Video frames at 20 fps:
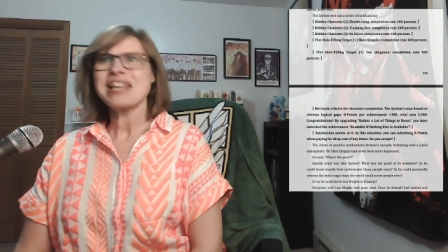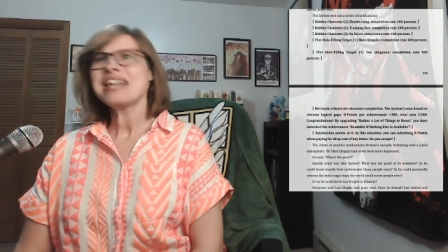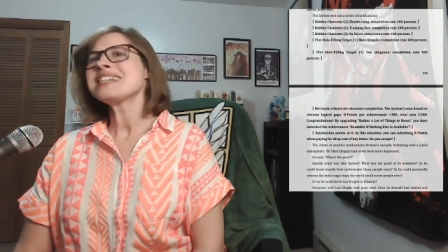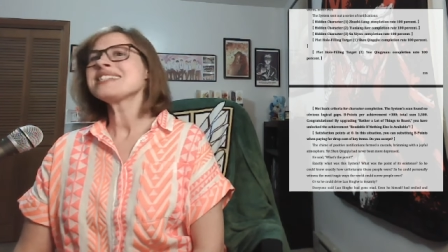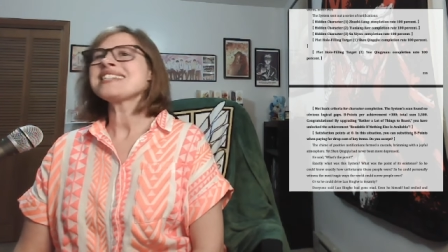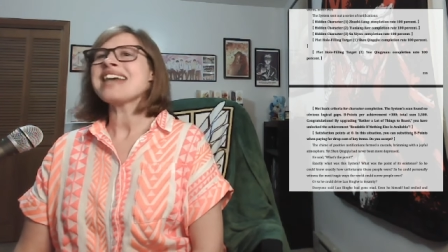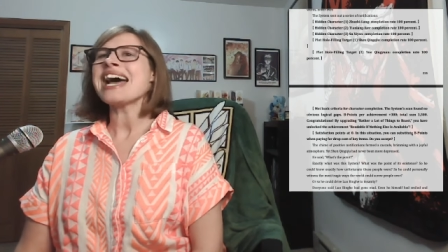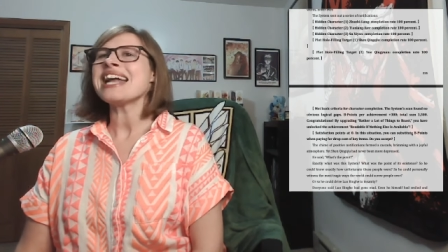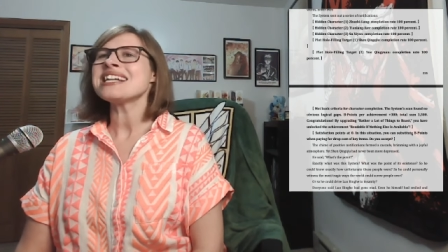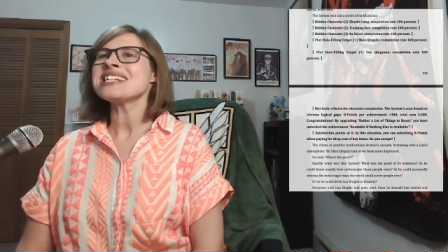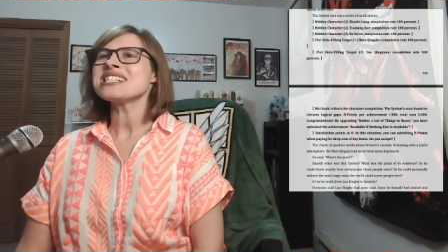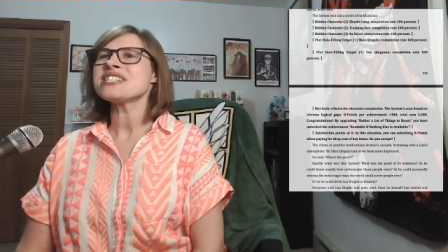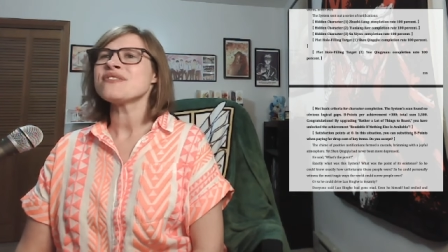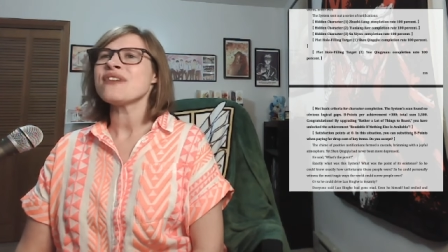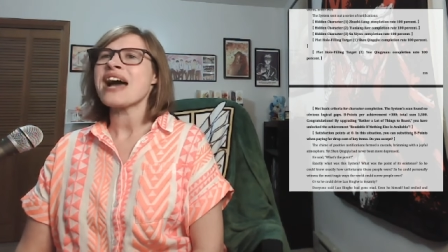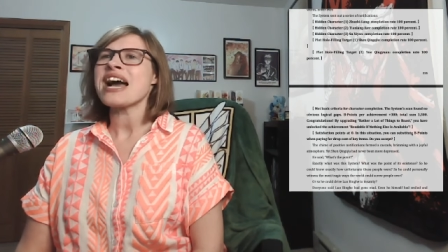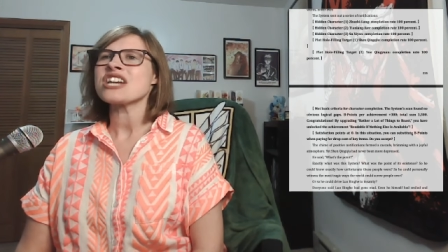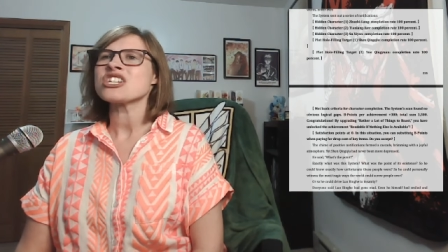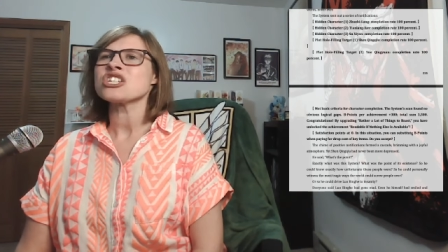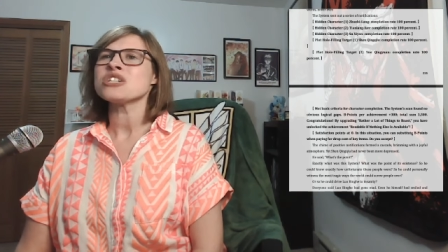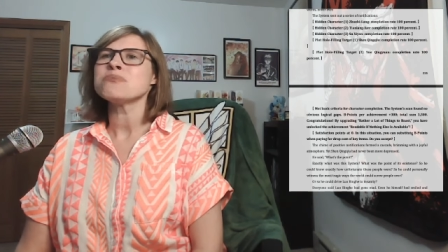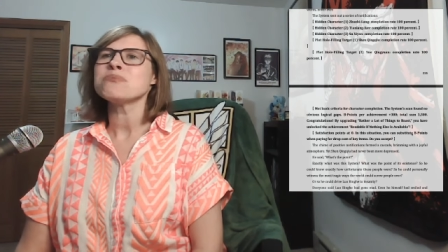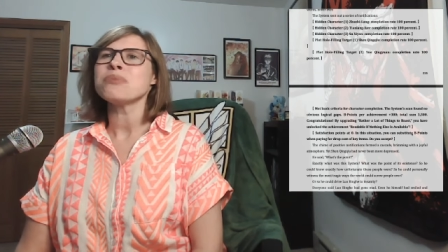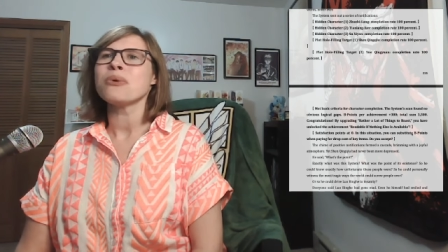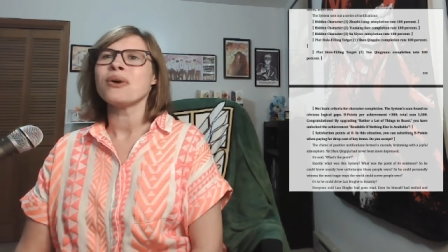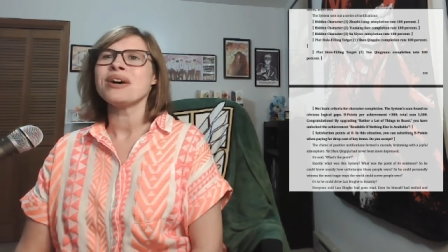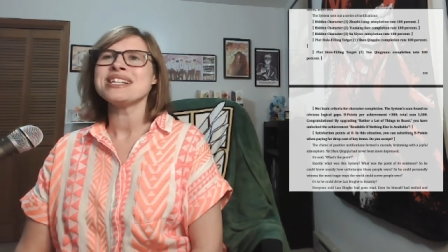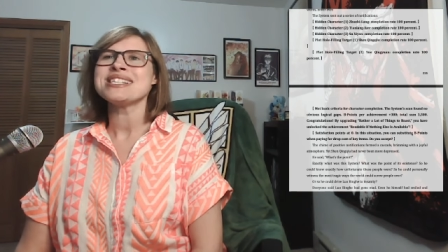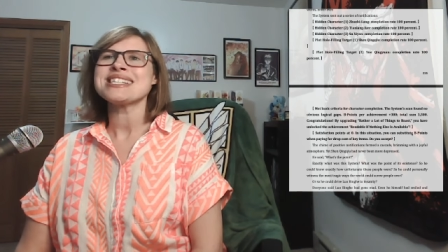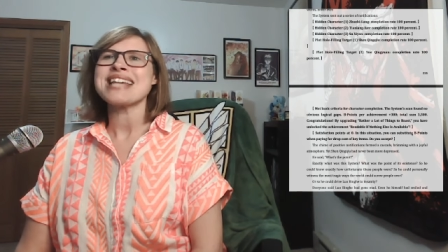Satisfaction
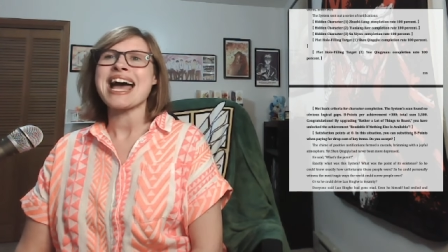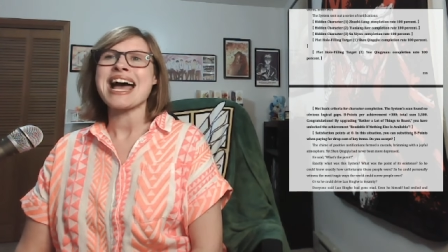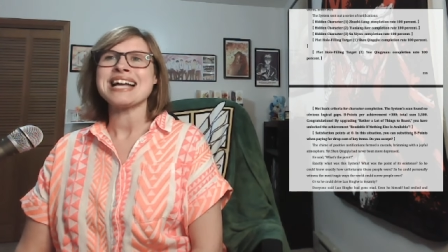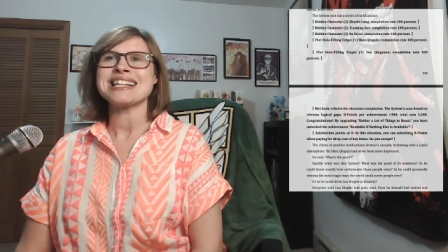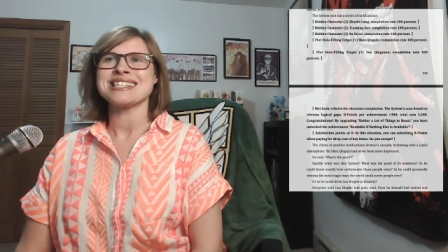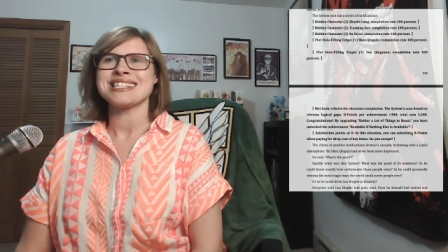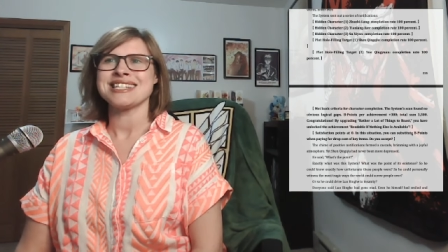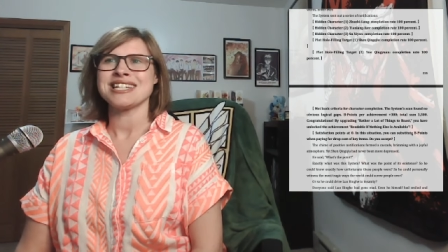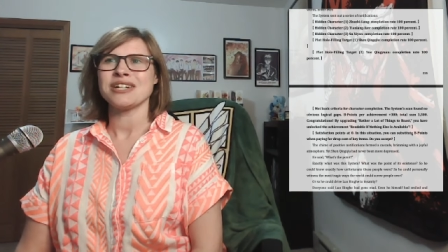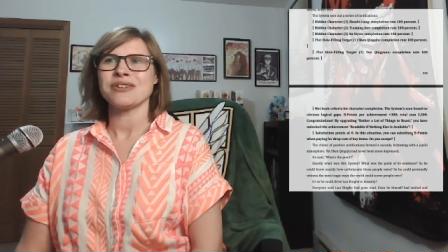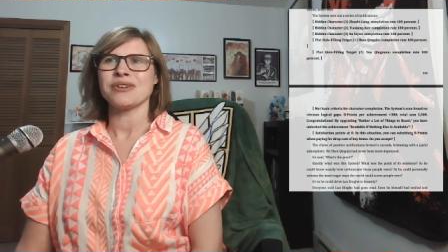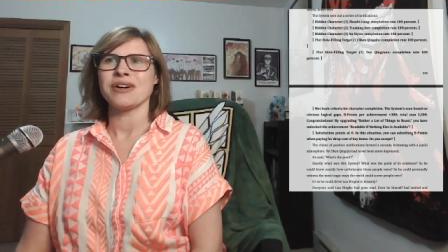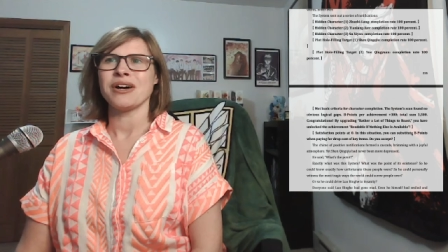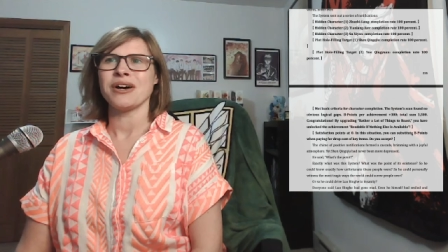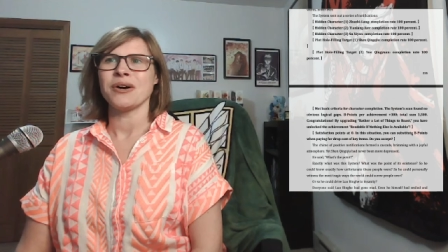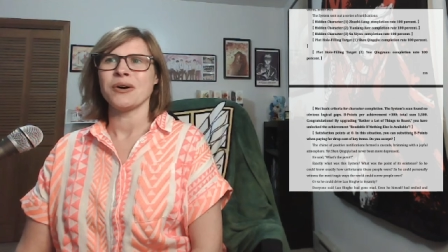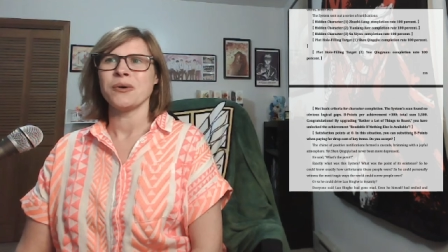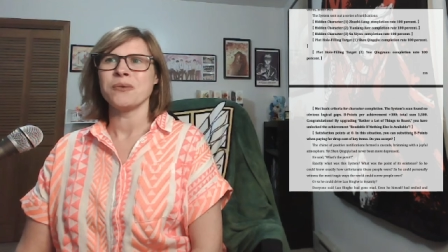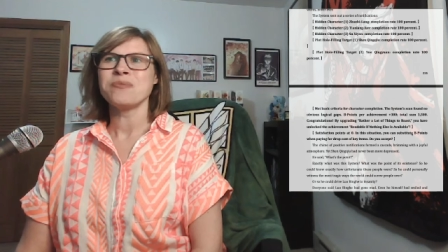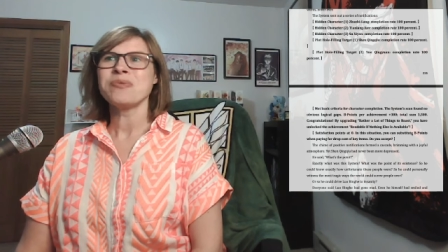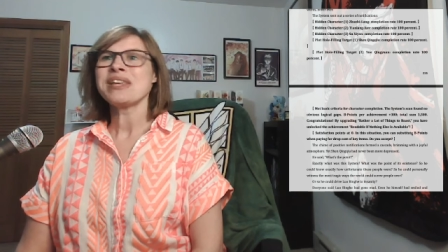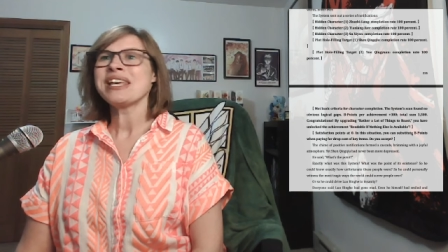points at zero.